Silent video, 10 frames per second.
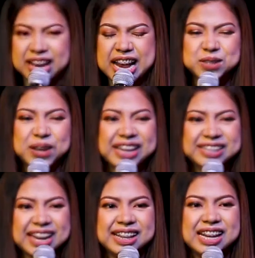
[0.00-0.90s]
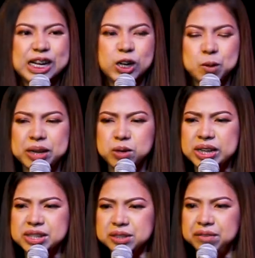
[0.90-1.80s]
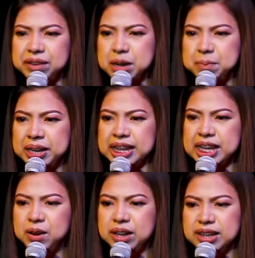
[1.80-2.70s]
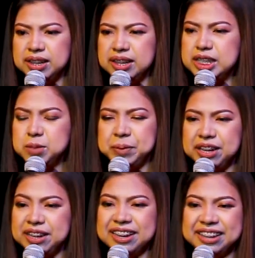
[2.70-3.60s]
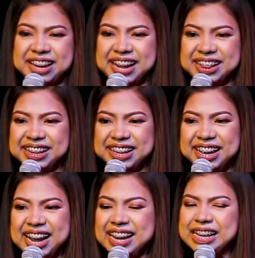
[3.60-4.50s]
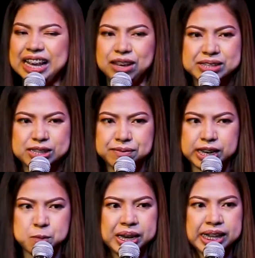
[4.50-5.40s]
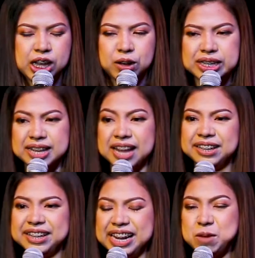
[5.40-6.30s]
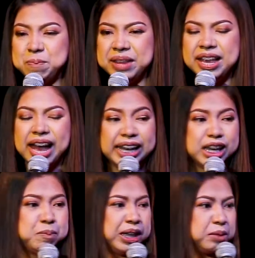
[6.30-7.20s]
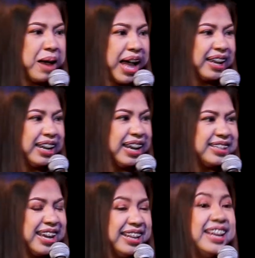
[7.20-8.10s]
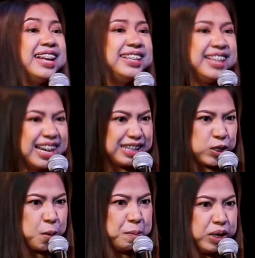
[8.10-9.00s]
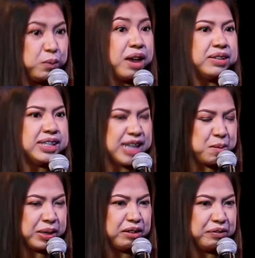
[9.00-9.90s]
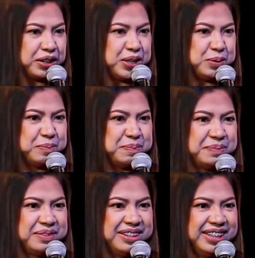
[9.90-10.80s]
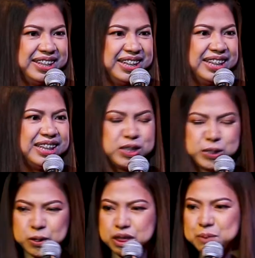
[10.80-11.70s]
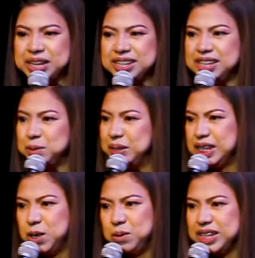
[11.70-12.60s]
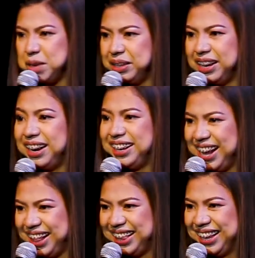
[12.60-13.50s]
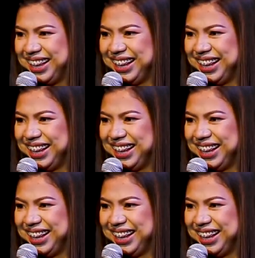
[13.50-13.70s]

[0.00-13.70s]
And so I said, Robin, what's your availability on this particular date? And he gave his availability on a Saturday. I emailed back and I said, yes, Robin, we have a seminar for you. The truth was there was no seminar yet.